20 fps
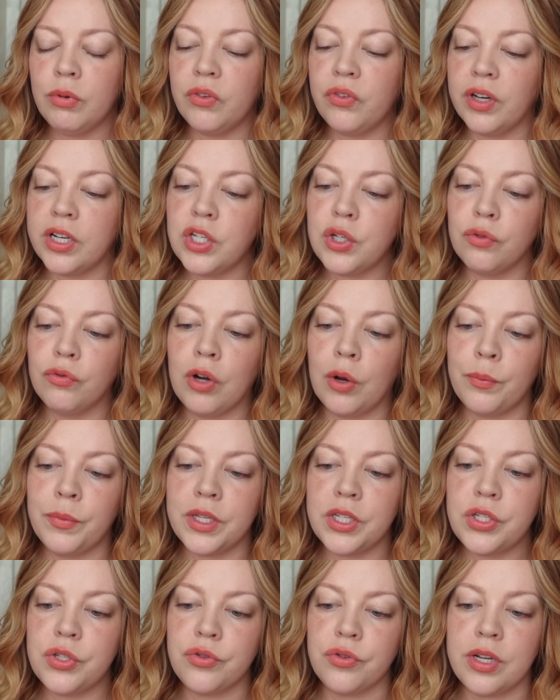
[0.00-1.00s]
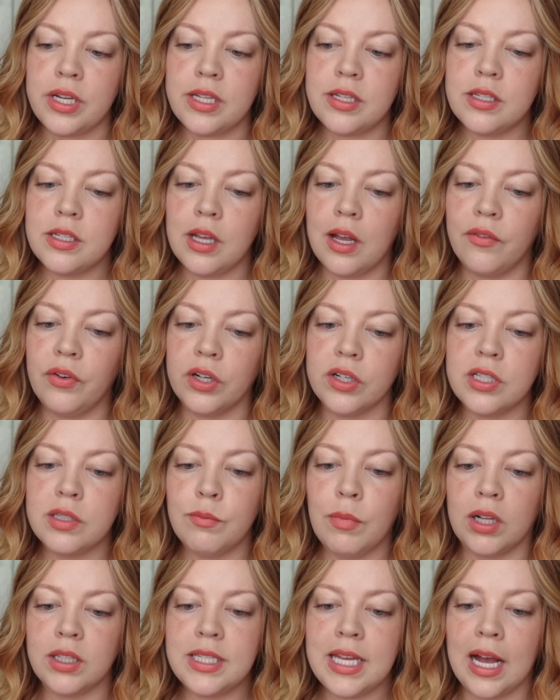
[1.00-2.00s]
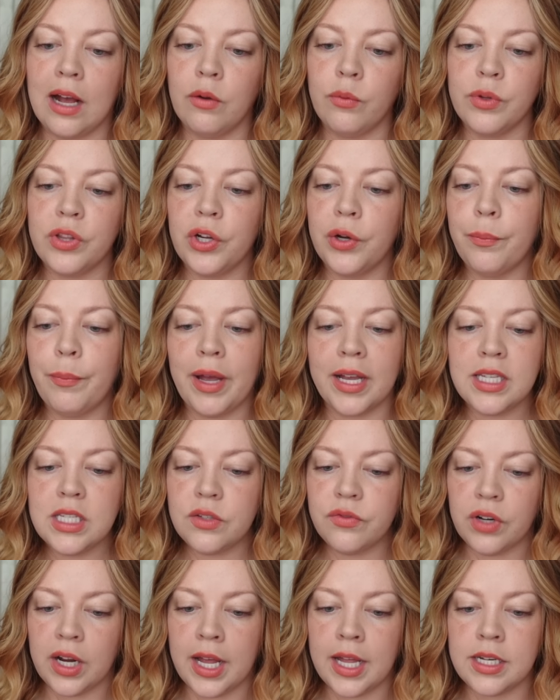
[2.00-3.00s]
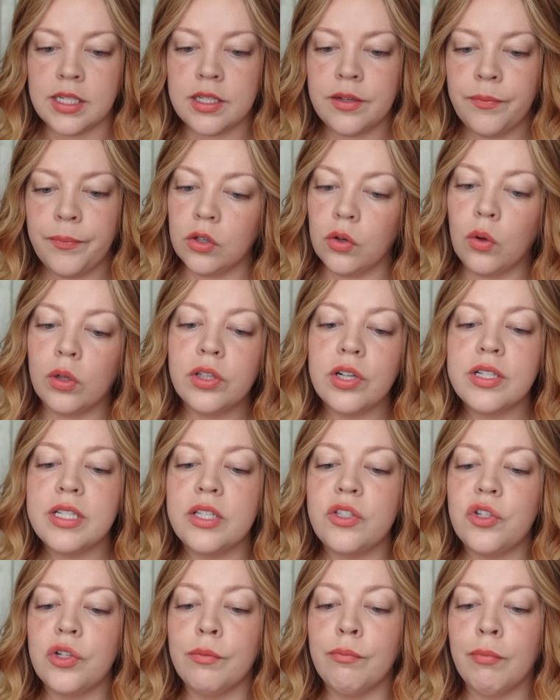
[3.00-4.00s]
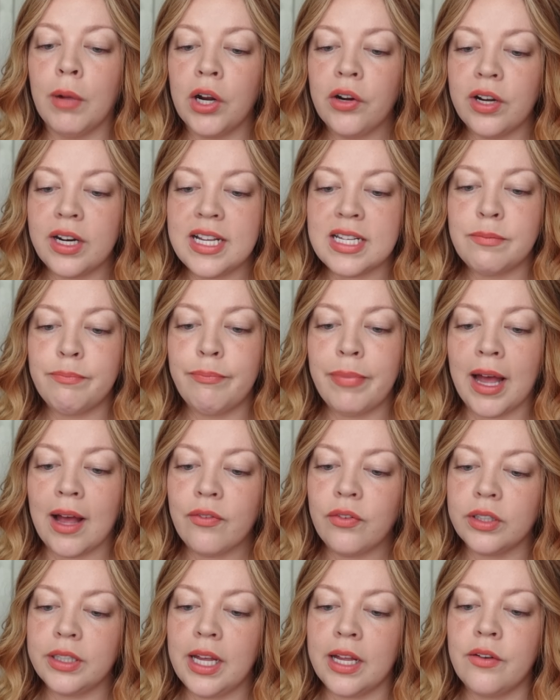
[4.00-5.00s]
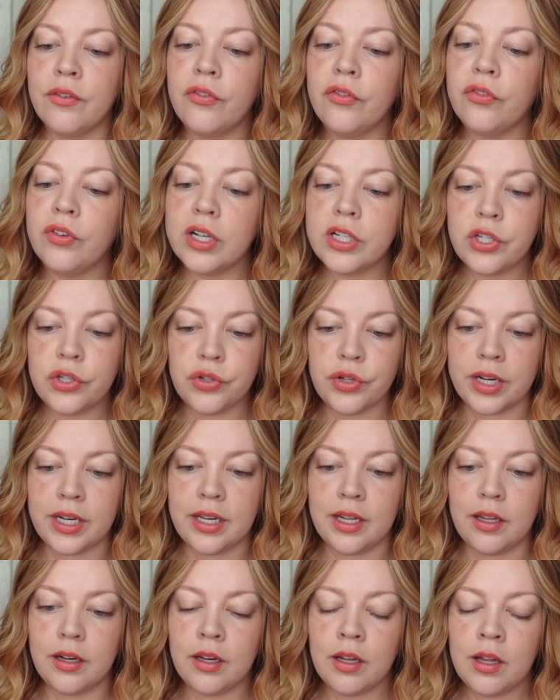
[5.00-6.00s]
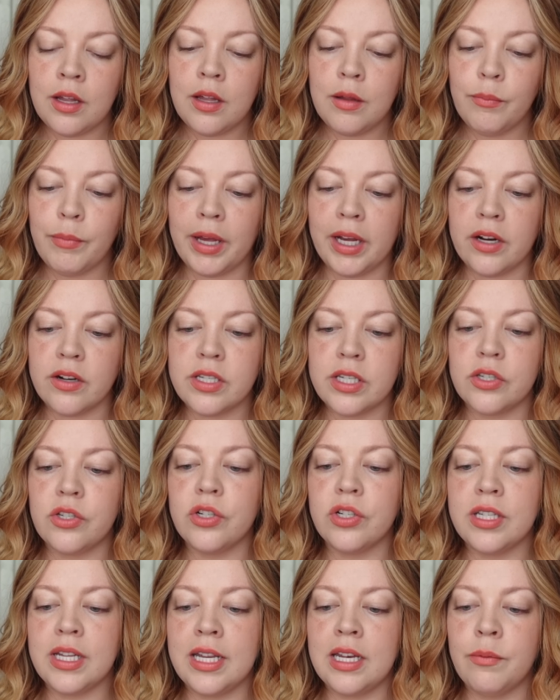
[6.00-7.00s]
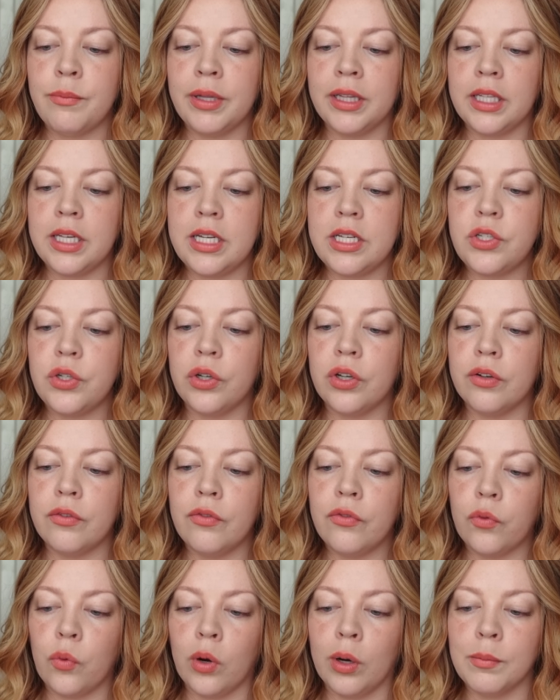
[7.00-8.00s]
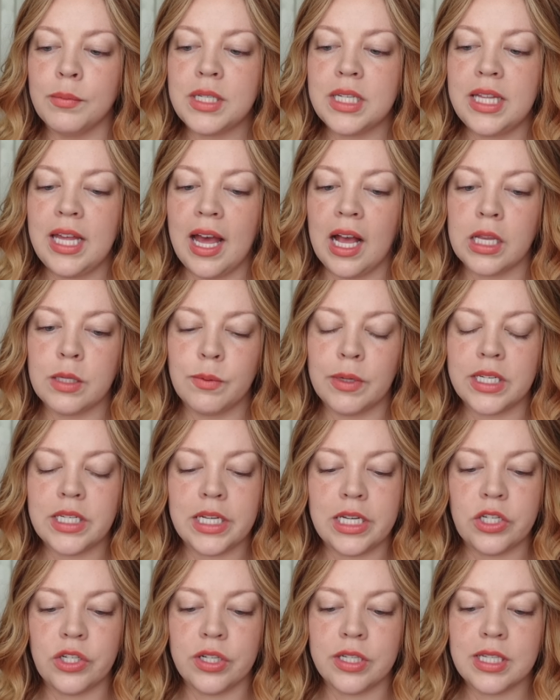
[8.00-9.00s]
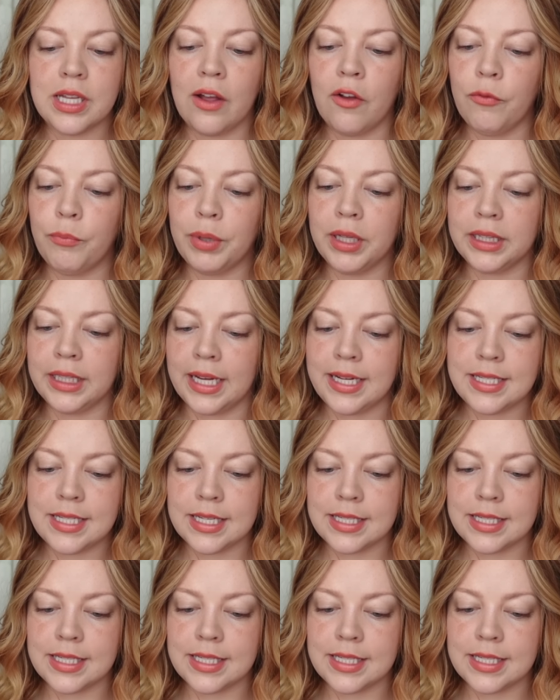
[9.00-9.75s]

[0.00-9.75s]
preferring to roam the streets of her small town with her best friend. Her older sister, Margaret, is baffled and frustrated by her sister's inability to conform to the expectations of polite